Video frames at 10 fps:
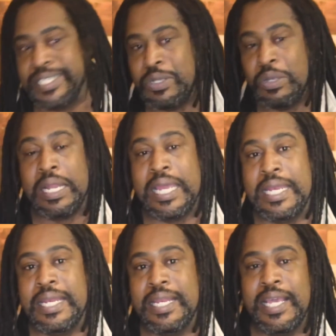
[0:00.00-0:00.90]
too
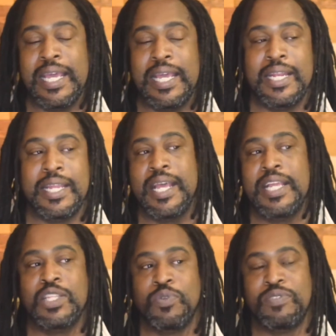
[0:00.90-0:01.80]
late. And it
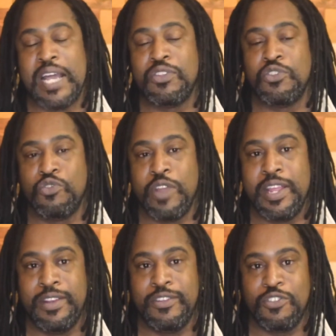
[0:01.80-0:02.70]
ends with Doctor
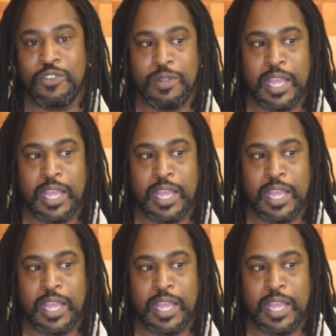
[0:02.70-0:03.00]
Strange